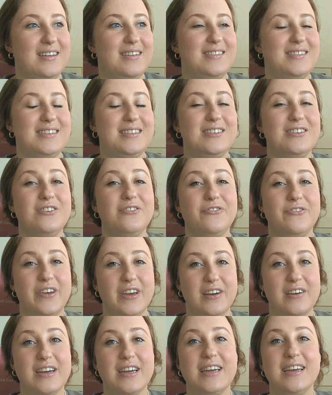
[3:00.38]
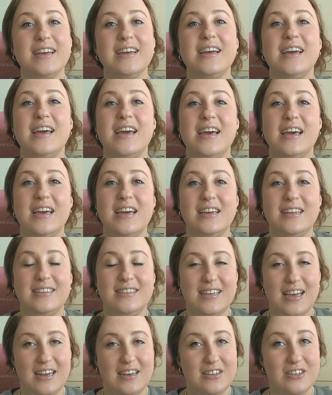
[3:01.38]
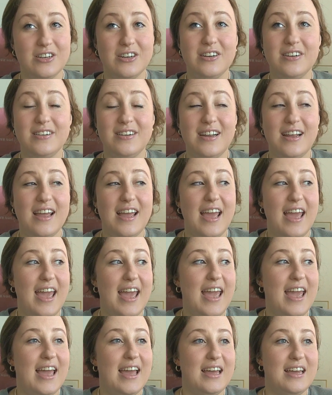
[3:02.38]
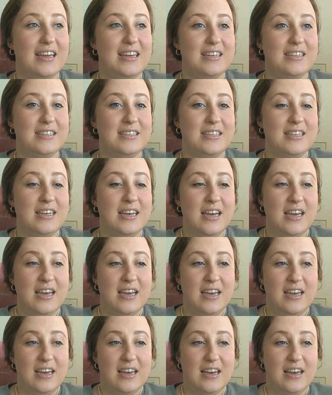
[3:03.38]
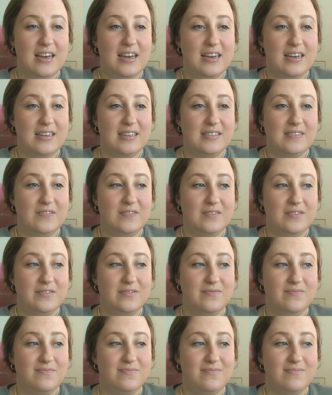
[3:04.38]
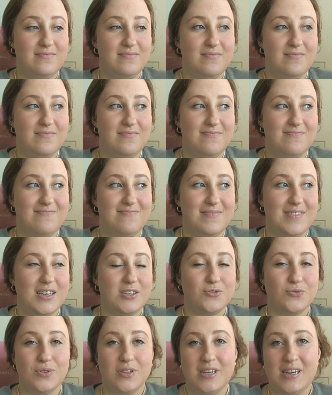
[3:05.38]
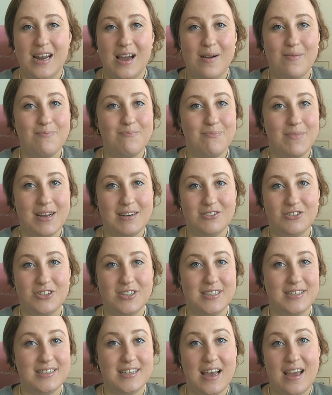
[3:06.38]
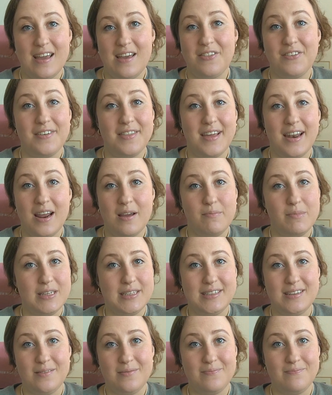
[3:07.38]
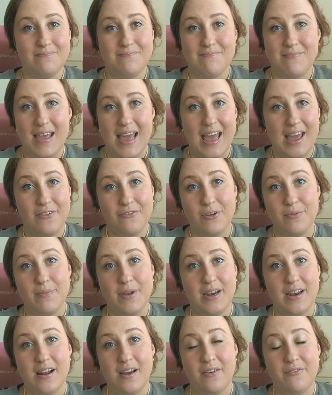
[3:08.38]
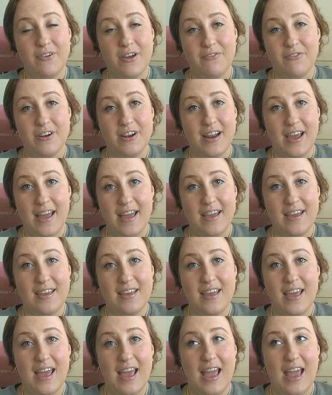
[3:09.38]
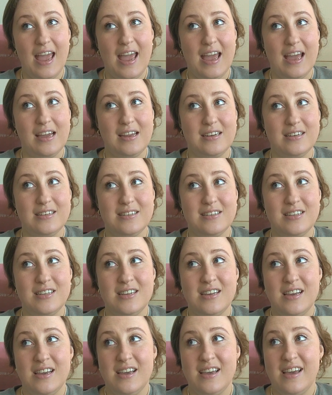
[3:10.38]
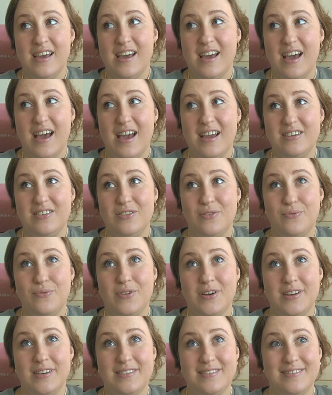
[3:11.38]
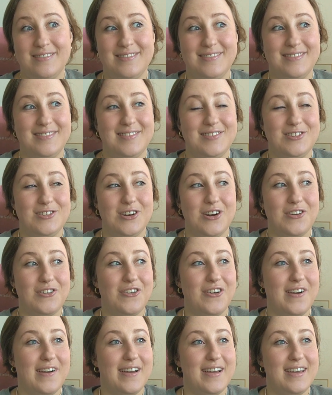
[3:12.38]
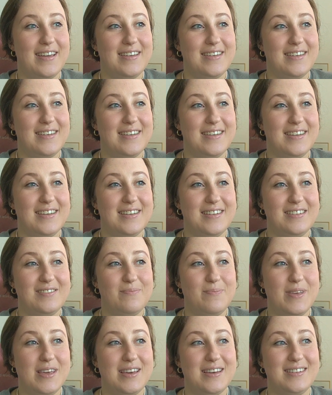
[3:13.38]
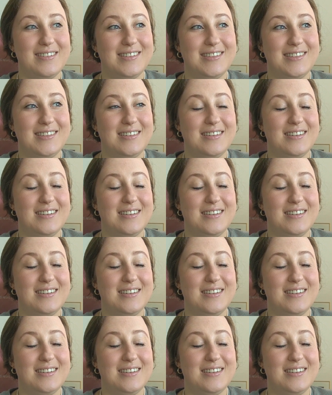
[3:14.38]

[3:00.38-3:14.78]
still very tender and uh, there's really not much to say other than I miss him every minute of every day and I don't want to start crying because